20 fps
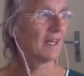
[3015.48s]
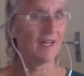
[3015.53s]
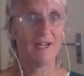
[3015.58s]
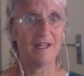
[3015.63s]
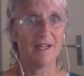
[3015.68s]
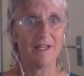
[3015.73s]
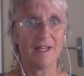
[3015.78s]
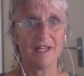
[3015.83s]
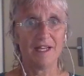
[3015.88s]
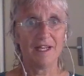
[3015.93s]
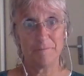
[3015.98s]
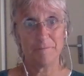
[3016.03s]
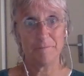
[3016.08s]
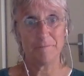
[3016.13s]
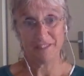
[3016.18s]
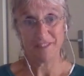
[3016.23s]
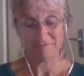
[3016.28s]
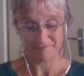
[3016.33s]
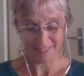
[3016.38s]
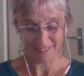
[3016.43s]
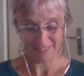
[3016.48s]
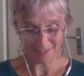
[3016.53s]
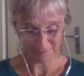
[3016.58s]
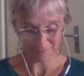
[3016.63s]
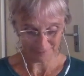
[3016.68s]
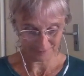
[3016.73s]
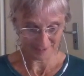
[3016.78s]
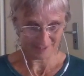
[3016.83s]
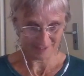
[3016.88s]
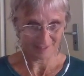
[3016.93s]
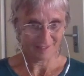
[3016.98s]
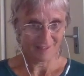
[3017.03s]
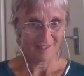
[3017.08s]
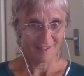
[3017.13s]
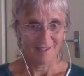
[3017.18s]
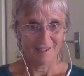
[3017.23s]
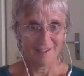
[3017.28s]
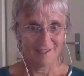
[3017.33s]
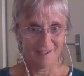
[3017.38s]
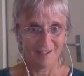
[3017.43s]
left with
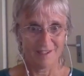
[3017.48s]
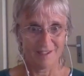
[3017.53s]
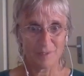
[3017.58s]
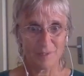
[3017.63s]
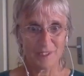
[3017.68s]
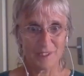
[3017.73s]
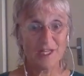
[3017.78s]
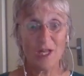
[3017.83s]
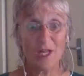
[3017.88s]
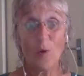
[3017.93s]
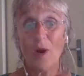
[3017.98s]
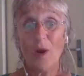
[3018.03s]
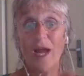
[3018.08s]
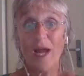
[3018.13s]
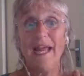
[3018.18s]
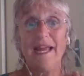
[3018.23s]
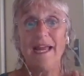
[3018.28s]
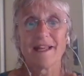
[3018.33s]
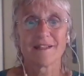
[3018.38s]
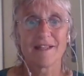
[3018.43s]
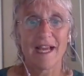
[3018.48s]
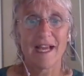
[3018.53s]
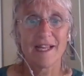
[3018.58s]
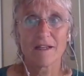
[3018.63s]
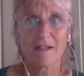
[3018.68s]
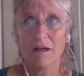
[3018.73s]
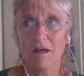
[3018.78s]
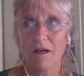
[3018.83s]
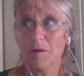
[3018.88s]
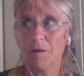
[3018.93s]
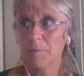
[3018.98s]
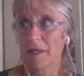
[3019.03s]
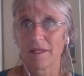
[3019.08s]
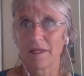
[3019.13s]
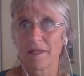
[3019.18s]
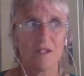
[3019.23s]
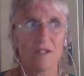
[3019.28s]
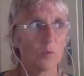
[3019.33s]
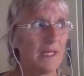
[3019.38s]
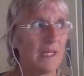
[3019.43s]
no head, like, oh my God,
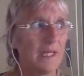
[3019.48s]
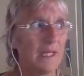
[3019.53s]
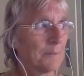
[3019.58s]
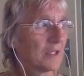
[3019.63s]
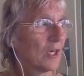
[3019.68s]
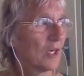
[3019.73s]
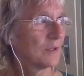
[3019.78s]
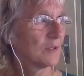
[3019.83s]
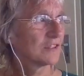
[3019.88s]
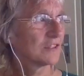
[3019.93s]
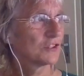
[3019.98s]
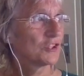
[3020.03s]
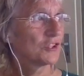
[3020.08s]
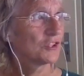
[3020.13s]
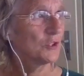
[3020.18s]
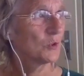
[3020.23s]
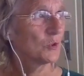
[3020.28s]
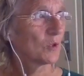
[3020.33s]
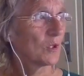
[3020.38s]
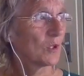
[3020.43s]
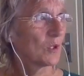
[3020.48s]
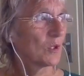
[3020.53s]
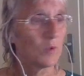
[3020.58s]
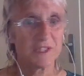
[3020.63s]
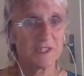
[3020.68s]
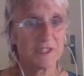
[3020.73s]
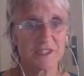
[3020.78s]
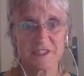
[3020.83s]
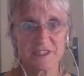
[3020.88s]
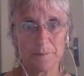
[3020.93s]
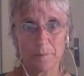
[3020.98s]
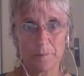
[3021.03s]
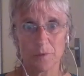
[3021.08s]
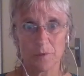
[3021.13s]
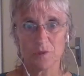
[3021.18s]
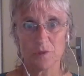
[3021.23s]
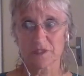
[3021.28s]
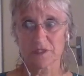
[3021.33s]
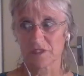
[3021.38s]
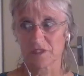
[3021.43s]
where I'm going to do, or what is
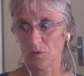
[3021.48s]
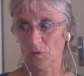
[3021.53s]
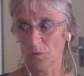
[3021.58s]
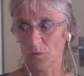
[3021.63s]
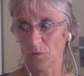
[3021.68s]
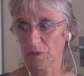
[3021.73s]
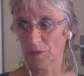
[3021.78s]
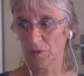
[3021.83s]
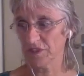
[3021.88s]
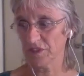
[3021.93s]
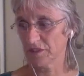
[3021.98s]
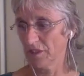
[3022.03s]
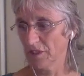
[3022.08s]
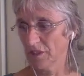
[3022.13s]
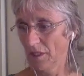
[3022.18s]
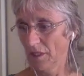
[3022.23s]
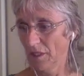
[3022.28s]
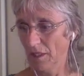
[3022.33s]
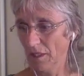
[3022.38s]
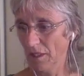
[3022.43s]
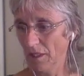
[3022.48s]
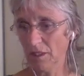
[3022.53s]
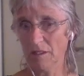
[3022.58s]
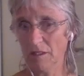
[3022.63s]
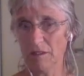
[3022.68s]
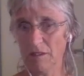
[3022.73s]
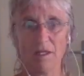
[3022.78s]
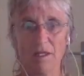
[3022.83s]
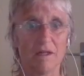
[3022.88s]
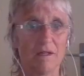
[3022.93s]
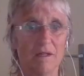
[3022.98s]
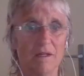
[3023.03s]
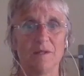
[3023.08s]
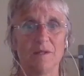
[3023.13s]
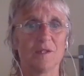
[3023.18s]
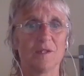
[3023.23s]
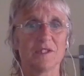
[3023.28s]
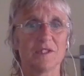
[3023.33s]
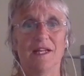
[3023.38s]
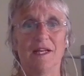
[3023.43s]
important, or what is, oh, it
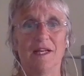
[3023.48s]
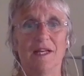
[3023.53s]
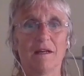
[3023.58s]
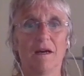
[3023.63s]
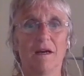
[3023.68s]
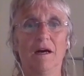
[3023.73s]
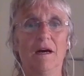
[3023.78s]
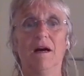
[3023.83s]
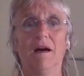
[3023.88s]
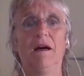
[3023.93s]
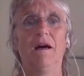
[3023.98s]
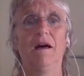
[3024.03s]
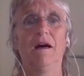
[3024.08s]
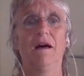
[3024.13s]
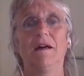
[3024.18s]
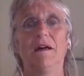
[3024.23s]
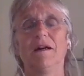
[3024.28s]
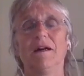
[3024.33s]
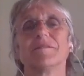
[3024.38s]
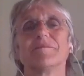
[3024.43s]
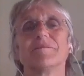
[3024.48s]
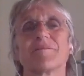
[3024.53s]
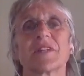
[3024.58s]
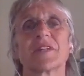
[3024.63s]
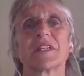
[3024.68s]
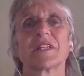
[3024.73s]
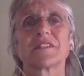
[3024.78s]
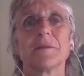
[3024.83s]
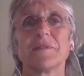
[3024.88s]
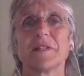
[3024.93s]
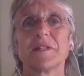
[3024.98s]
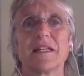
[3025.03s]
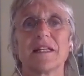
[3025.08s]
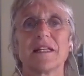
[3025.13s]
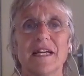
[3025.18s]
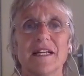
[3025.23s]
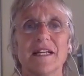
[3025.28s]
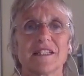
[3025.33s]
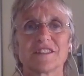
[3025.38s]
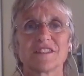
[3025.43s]
was like, oh, something like
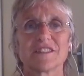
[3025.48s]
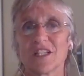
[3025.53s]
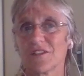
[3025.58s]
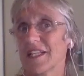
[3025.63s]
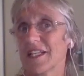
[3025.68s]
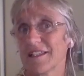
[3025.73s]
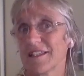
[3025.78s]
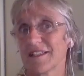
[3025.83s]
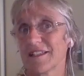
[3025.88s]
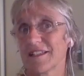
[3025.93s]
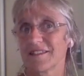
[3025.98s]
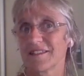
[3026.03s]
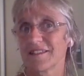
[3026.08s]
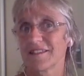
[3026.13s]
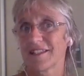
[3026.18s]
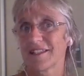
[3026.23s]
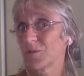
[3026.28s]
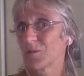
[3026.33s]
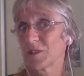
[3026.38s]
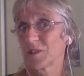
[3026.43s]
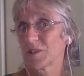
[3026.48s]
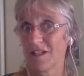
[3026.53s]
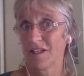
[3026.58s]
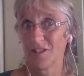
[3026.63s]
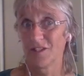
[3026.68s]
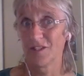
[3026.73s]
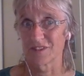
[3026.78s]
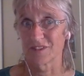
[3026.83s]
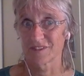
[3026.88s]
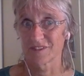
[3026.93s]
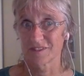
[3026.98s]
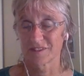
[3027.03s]
that. So that was a loss.